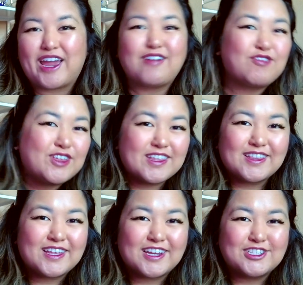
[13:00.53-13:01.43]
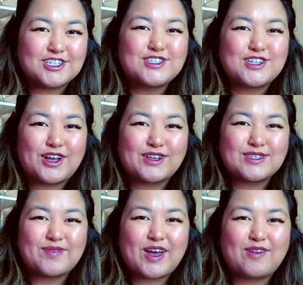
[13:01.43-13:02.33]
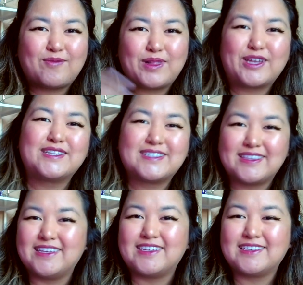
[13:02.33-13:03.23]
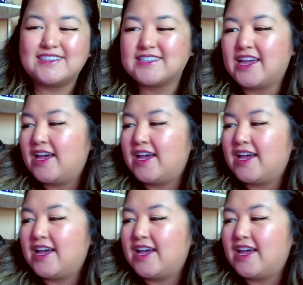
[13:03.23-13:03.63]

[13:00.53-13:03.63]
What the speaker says: everything that I just talked about plus these.